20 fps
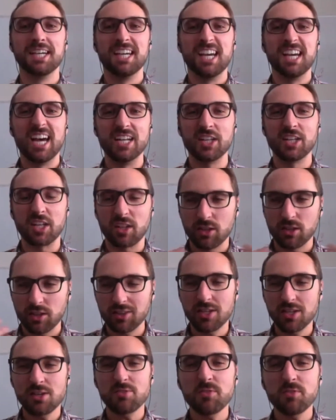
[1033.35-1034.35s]
And
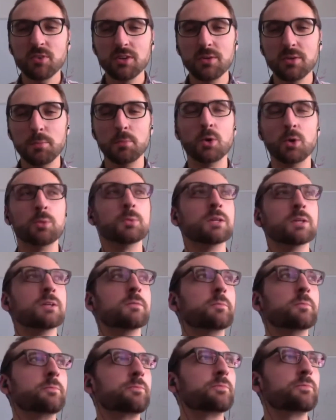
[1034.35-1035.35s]
think for a moment
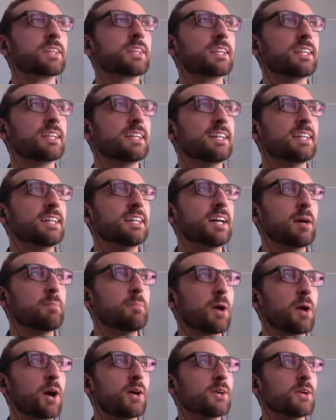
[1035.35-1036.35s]

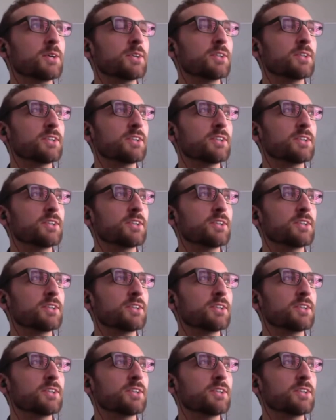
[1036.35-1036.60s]
about